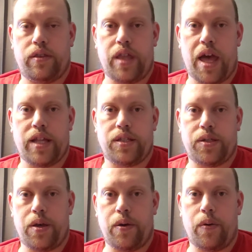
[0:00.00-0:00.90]
that,
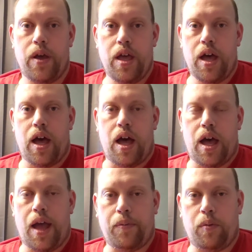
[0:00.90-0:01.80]
so
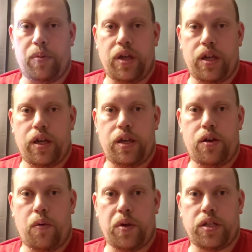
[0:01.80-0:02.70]
I will be
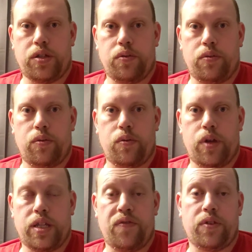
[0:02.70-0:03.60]
going to
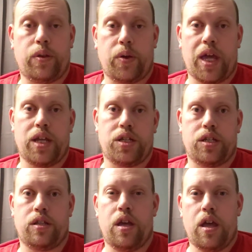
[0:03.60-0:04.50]
a different
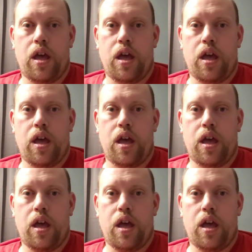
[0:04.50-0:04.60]
location